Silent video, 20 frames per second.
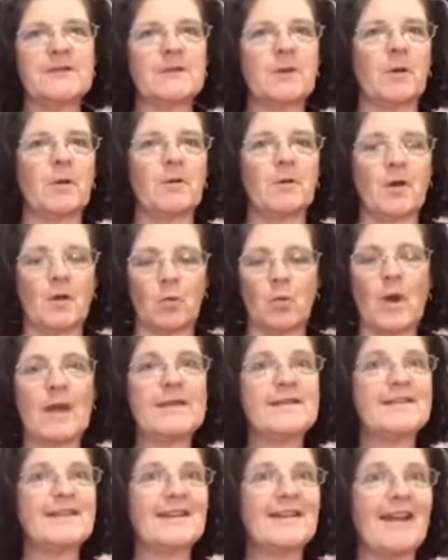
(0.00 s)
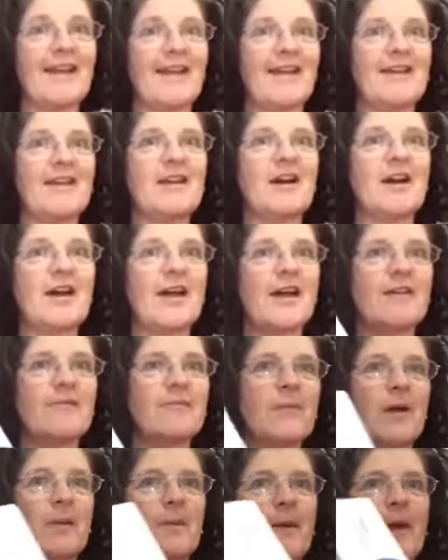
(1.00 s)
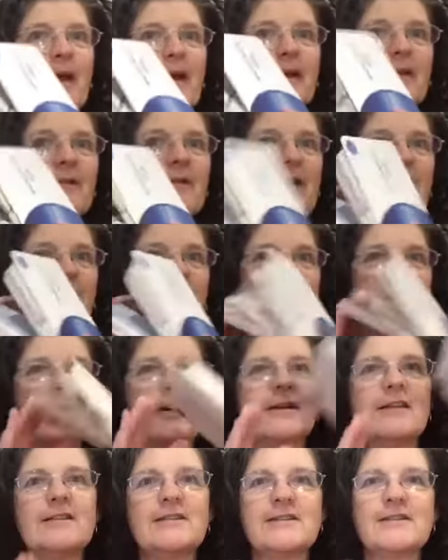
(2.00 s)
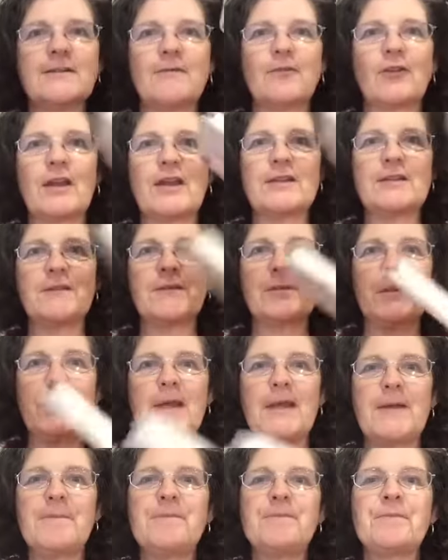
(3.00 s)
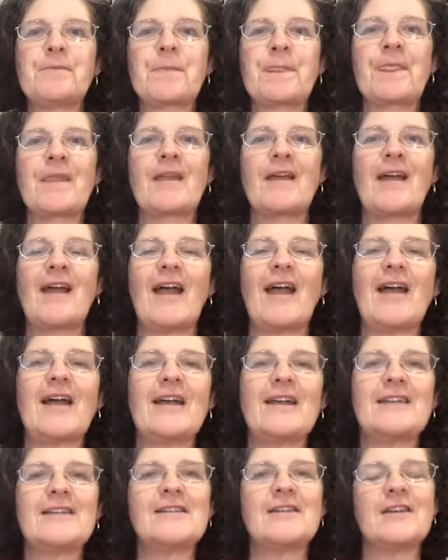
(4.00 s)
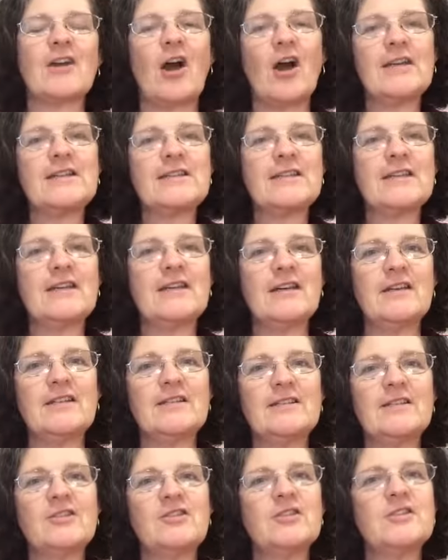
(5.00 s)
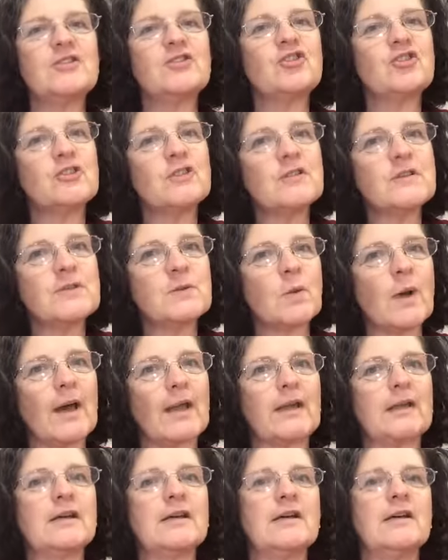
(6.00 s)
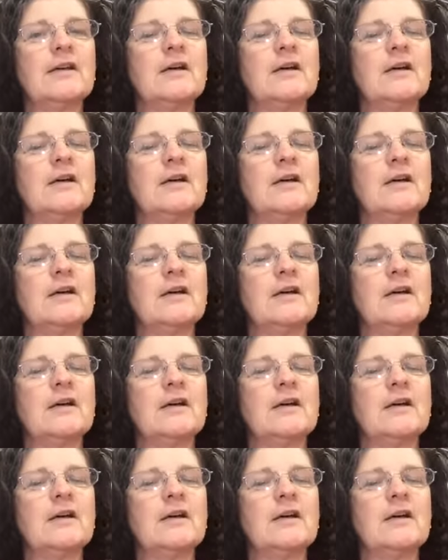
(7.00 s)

So once again, I have my pack of cards in front of me and the idea is to just choose one.